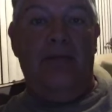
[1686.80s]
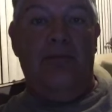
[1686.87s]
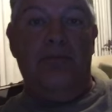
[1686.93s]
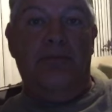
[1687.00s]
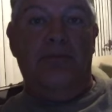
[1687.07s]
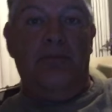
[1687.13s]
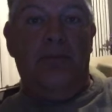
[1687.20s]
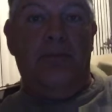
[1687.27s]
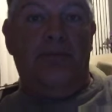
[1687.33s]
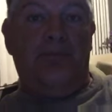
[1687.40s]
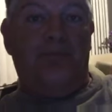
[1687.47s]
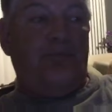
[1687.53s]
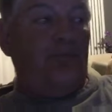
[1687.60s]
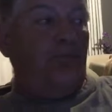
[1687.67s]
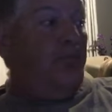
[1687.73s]
Now can I
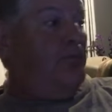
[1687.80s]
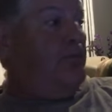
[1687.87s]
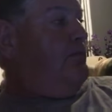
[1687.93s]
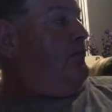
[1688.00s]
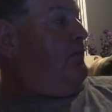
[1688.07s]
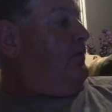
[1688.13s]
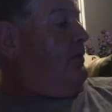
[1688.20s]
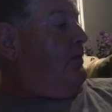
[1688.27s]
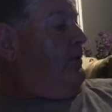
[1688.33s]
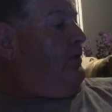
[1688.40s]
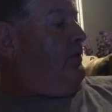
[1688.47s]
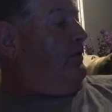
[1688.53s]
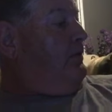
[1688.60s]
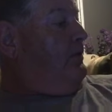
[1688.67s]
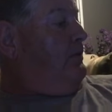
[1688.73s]
open
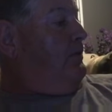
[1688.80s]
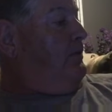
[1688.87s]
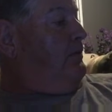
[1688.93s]
that?